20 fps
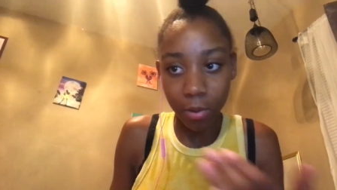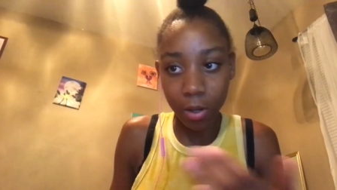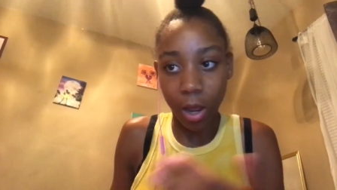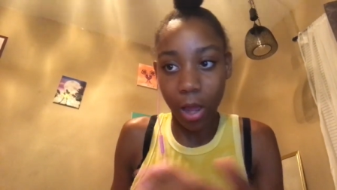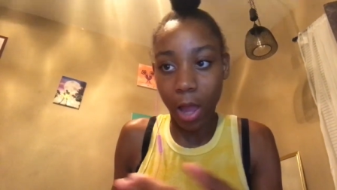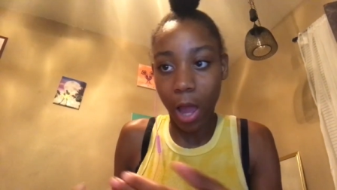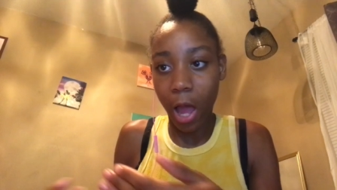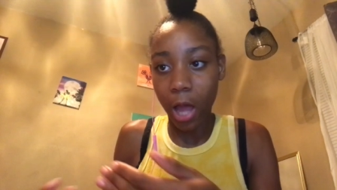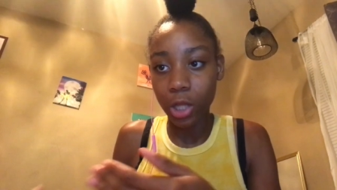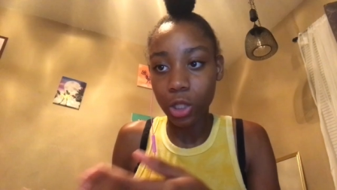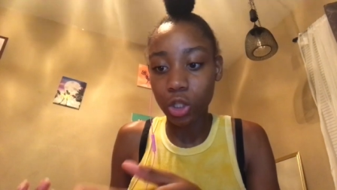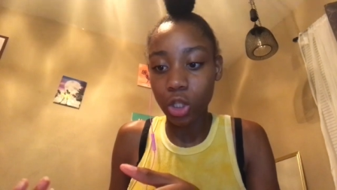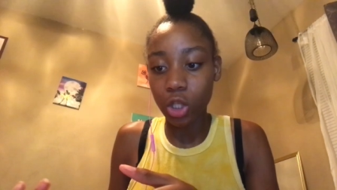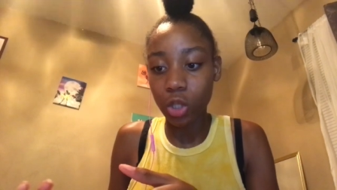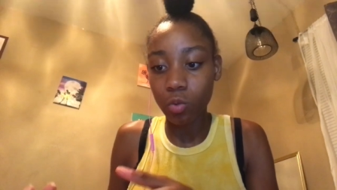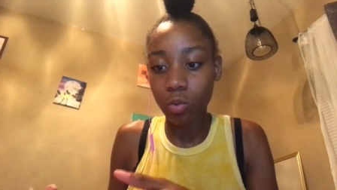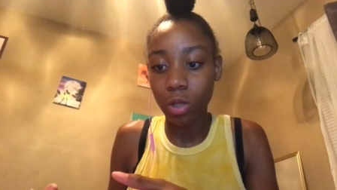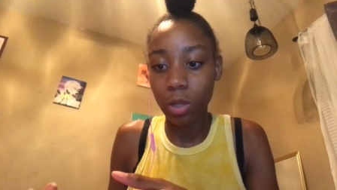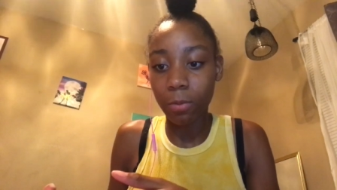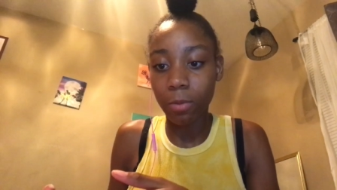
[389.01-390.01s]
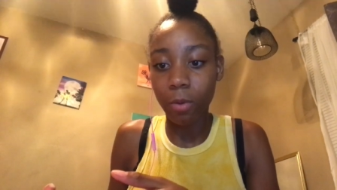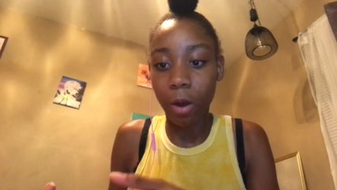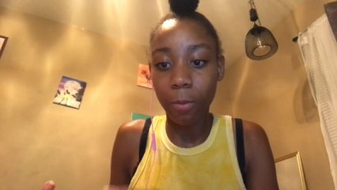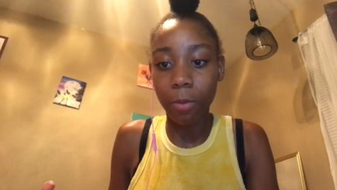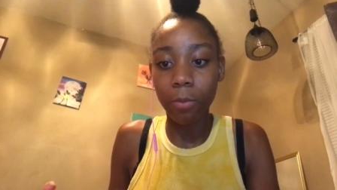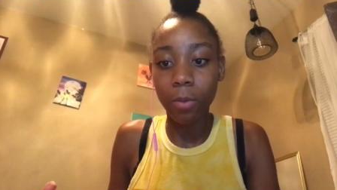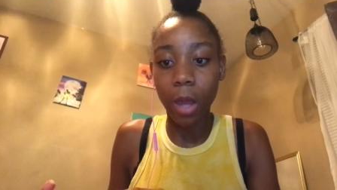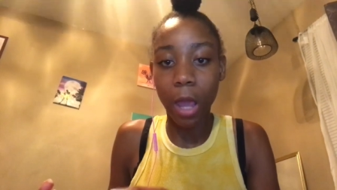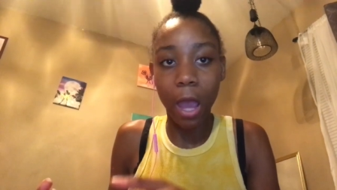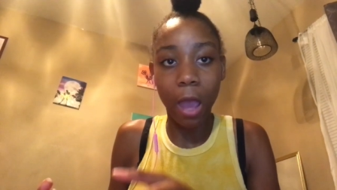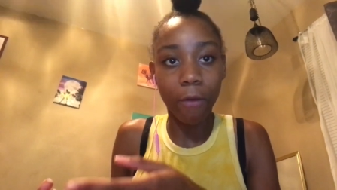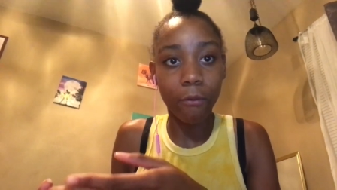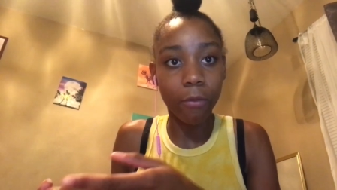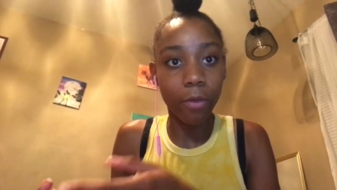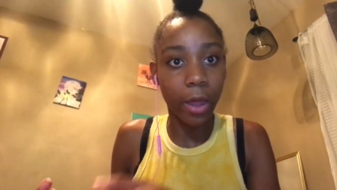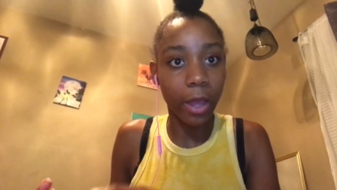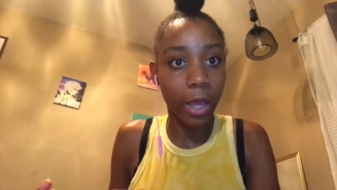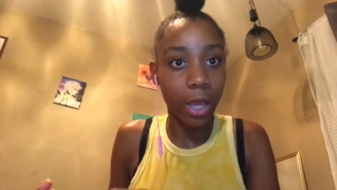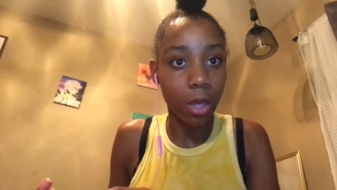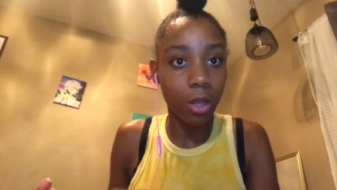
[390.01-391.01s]
but like I genuinely be around people that have
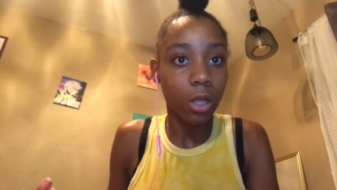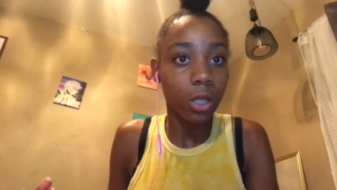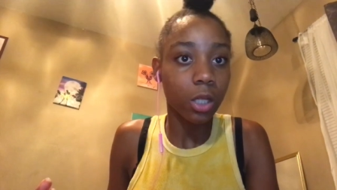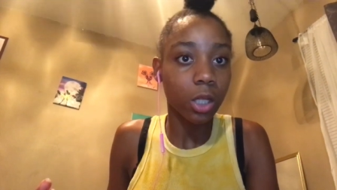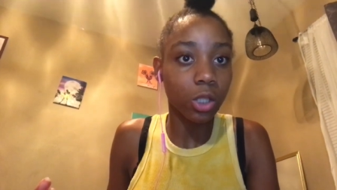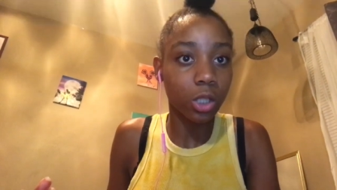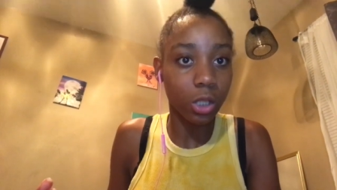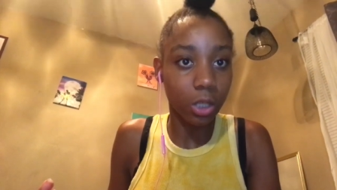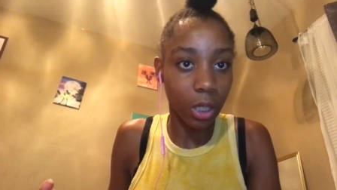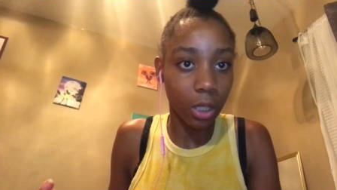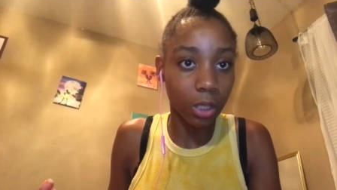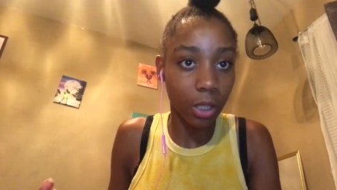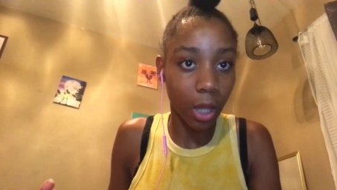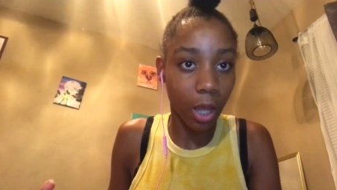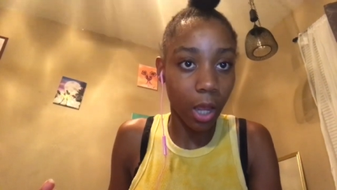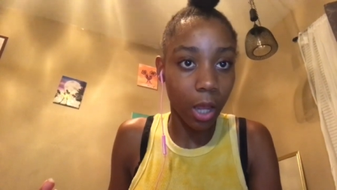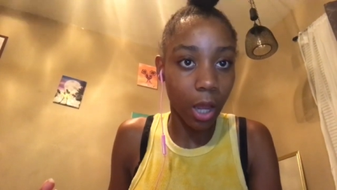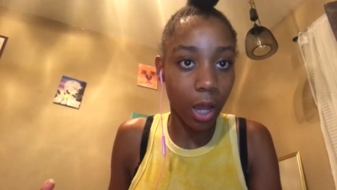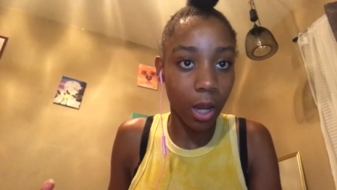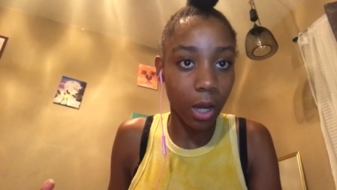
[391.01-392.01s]
like ill intentions like that,